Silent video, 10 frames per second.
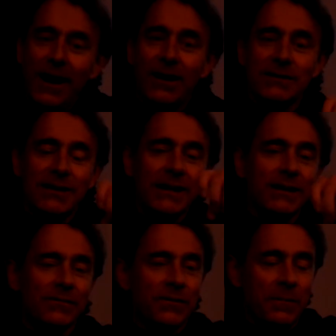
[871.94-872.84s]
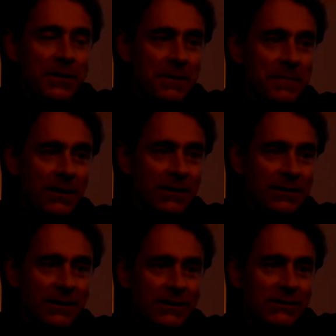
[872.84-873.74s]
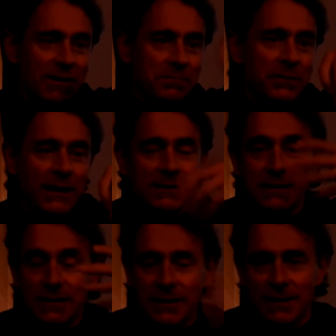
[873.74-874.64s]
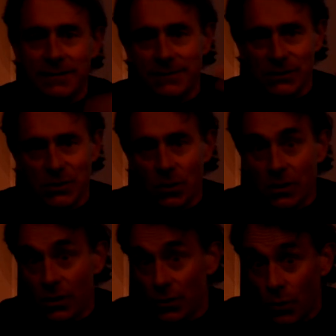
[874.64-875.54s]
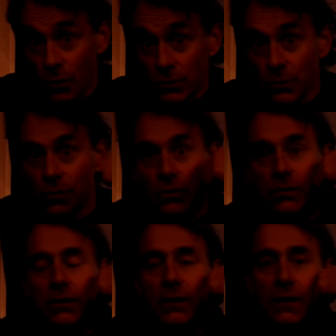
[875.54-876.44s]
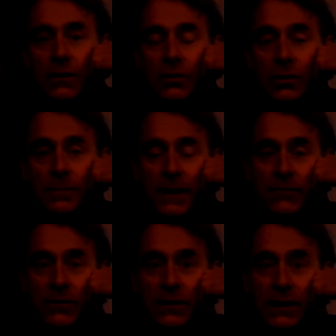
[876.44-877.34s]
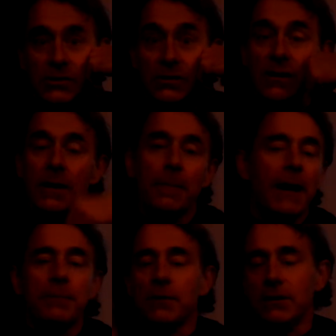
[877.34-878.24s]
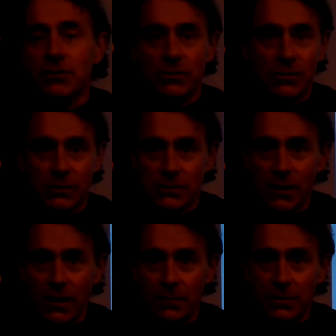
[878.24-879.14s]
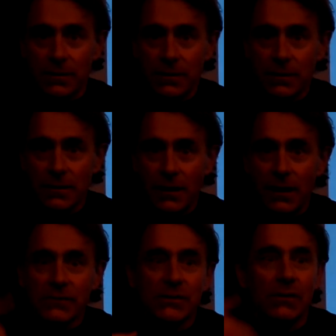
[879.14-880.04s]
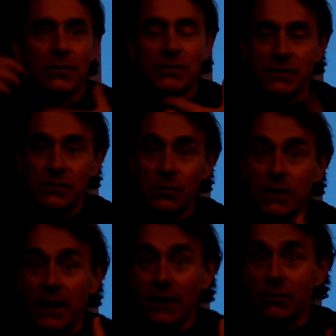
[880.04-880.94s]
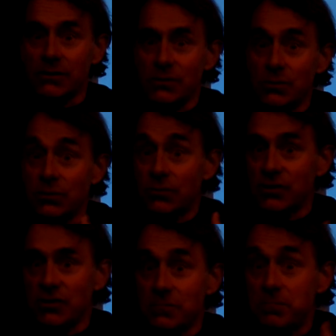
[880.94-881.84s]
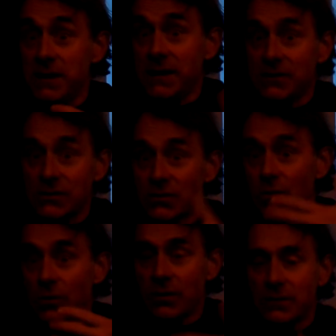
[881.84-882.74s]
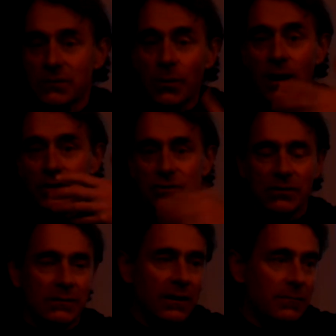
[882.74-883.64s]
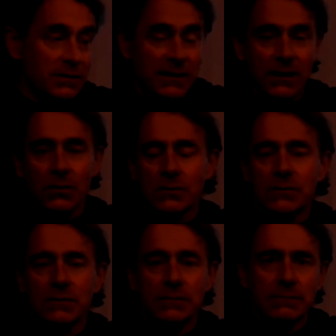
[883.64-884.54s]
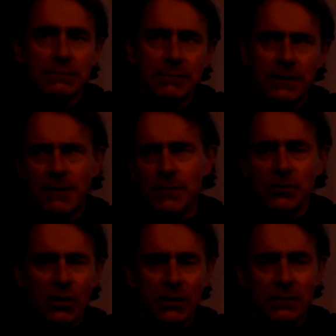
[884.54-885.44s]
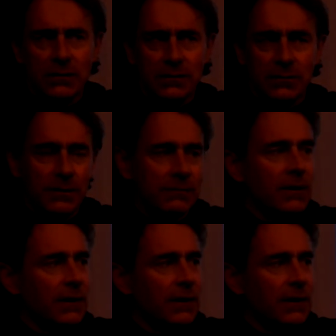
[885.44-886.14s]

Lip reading: are taken from the Americas and planted in the so-called Old World, Europe, Africa, and Asia, population shoots up. All of a sudden there's these new calories, new nutrition, beans and corn and squash and potatoes, and maybe chocolate a little bit.